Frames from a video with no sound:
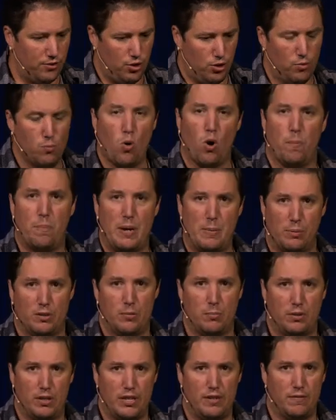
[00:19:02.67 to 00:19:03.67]
2 more people to
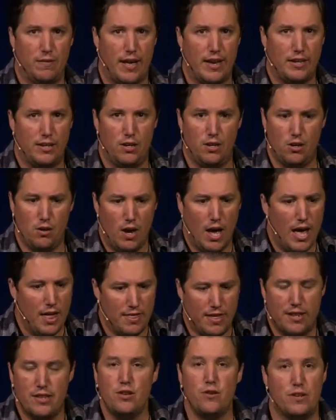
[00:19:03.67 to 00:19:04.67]
believe like you,
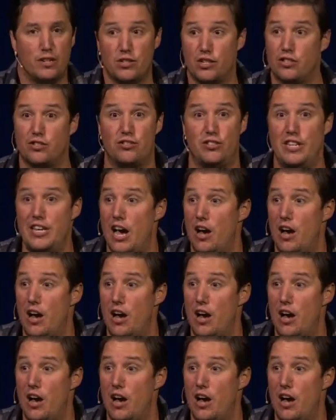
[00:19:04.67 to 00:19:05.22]
then you can just see